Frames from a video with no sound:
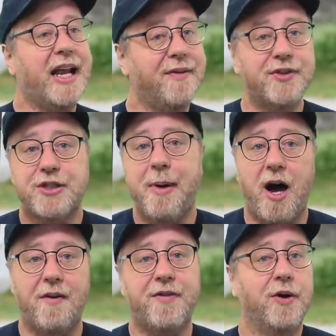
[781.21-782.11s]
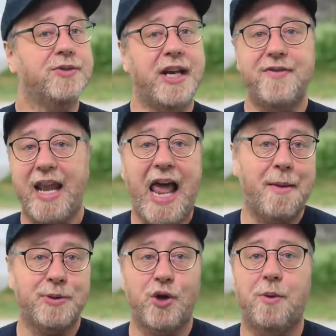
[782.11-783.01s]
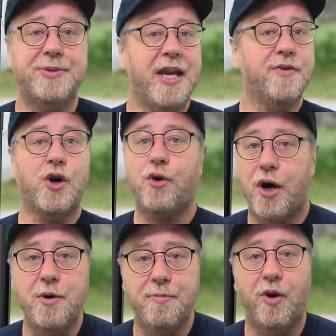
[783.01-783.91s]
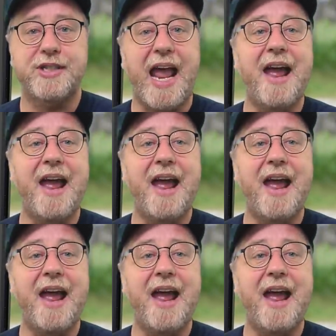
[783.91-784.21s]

even smartphones, even laptops, even Chromebooks,